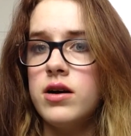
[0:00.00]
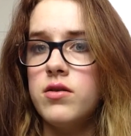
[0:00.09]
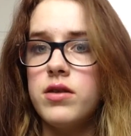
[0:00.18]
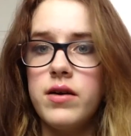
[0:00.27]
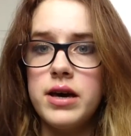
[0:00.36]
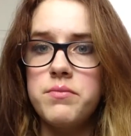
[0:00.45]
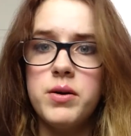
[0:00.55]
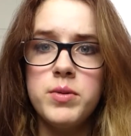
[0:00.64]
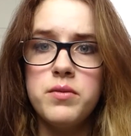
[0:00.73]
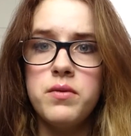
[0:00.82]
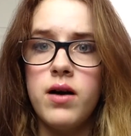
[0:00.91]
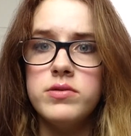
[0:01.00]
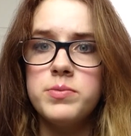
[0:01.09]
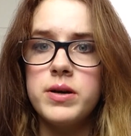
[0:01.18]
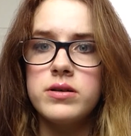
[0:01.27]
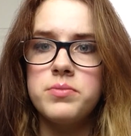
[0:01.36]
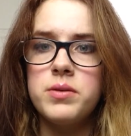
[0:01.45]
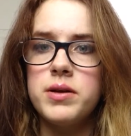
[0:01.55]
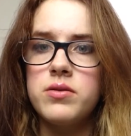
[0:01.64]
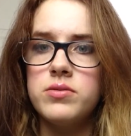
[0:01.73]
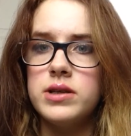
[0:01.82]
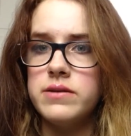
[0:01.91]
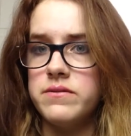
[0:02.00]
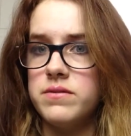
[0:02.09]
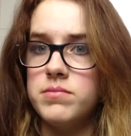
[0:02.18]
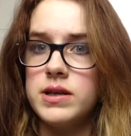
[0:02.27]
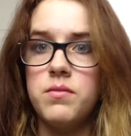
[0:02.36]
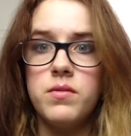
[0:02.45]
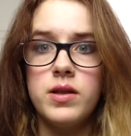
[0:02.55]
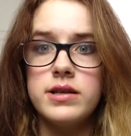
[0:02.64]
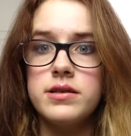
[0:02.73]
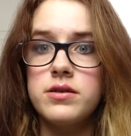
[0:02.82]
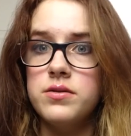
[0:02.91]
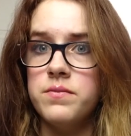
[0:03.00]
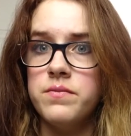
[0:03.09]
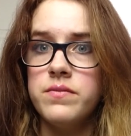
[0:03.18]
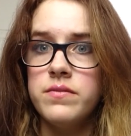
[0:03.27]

Although it probably won't, because I probably caught it from someone at school.